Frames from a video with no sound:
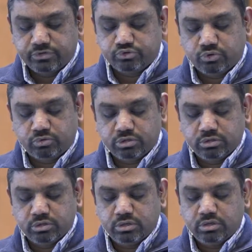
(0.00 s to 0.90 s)
controlled,
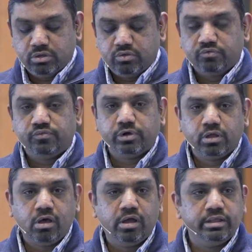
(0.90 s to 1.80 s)
for
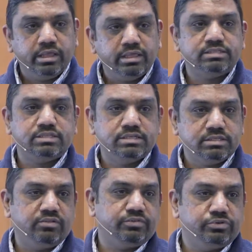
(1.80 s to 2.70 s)
God is
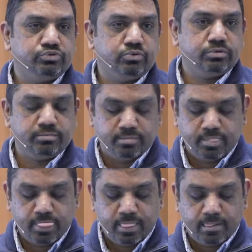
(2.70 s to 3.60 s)
self controlled.
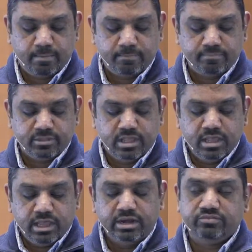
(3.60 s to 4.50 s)

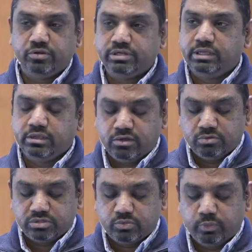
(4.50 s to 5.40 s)
And if you're taking
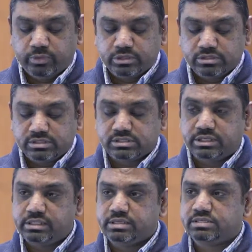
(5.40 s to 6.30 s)
notes, we will
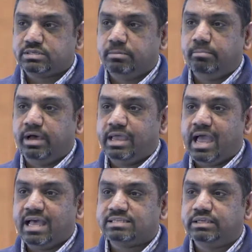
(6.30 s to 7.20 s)
see this by
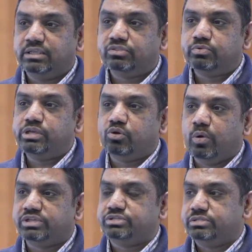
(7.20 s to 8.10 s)
asking three
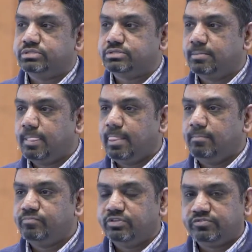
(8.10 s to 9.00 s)
questions.
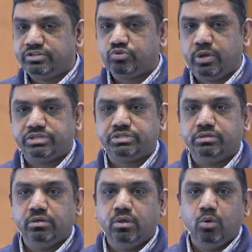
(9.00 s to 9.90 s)
The first
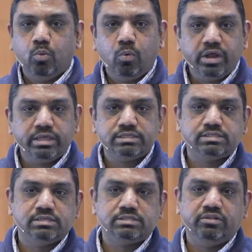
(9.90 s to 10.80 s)
question What
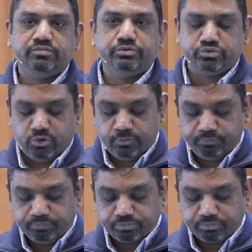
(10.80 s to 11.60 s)
is self control?